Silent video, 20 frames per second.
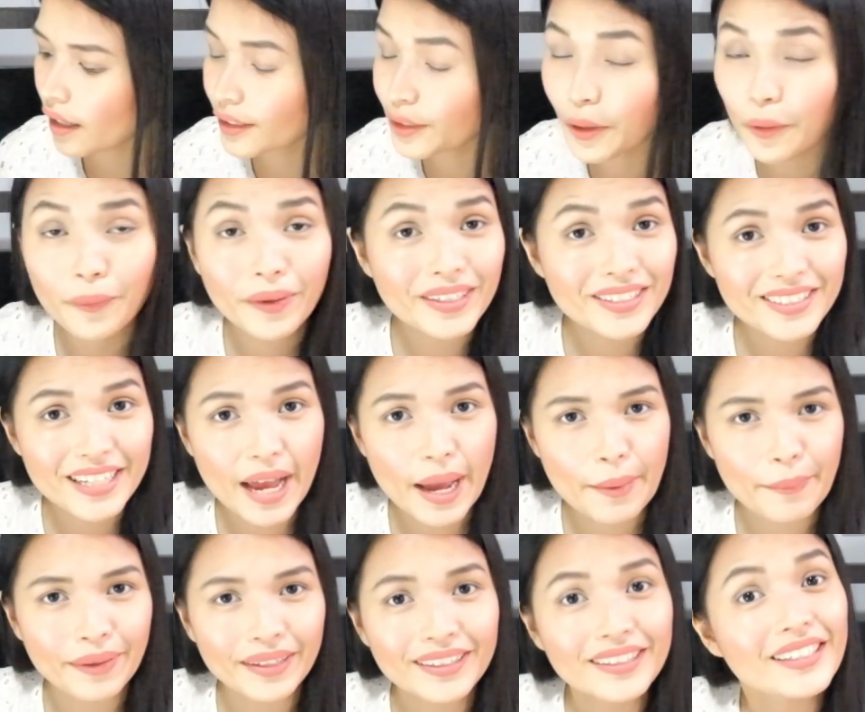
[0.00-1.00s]
Don't waste
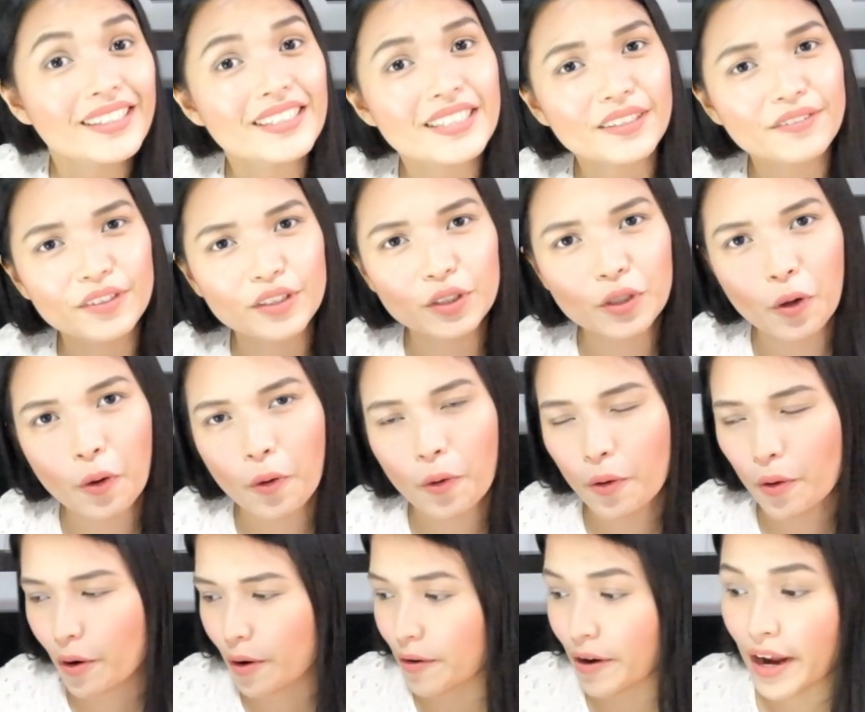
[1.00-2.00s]
time. At least if you
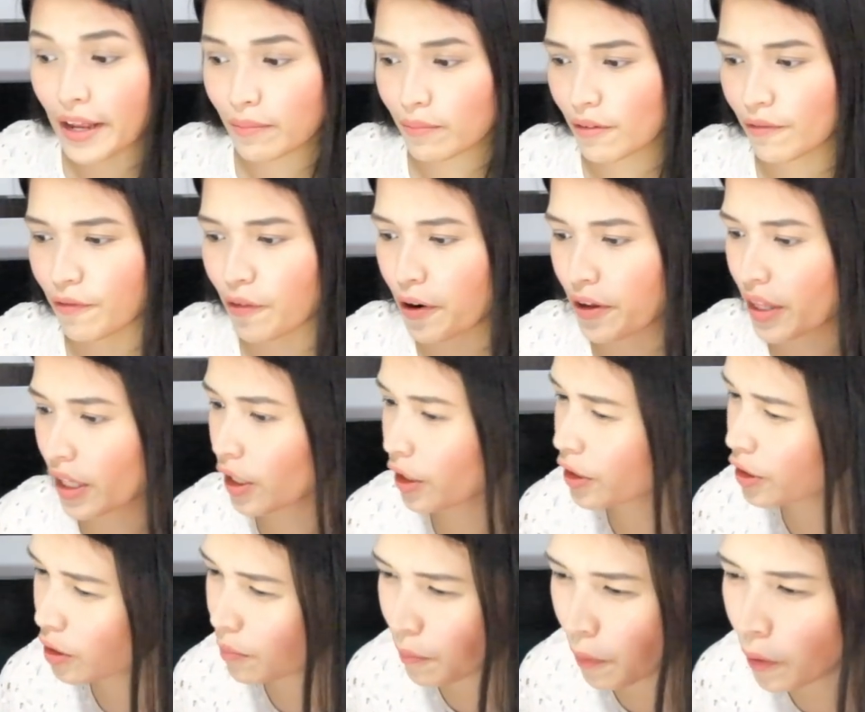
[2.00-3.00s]
know right before that
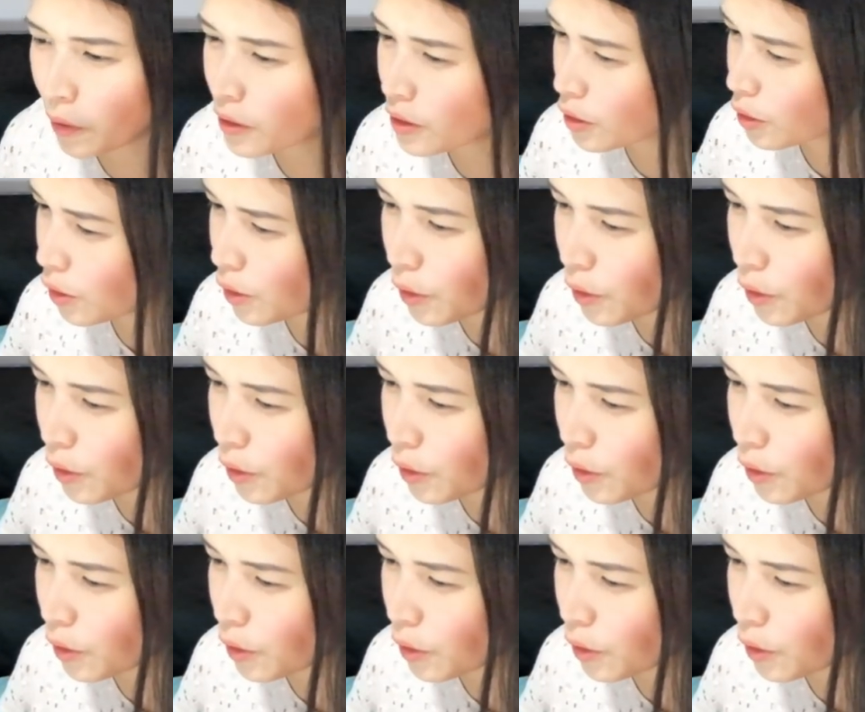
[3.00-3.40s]
you're supposed to